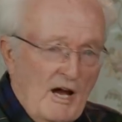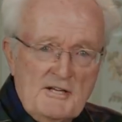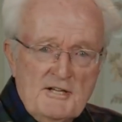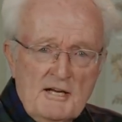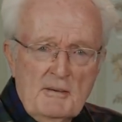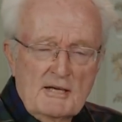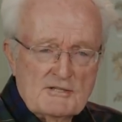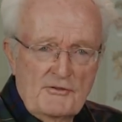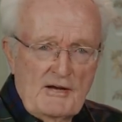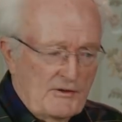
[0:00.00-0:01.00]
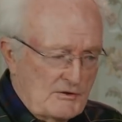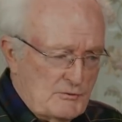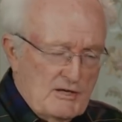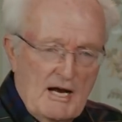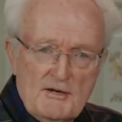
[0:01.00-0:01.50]
I did because I thought that's
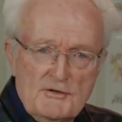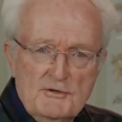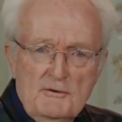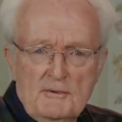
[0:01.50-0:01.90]
what you had to do.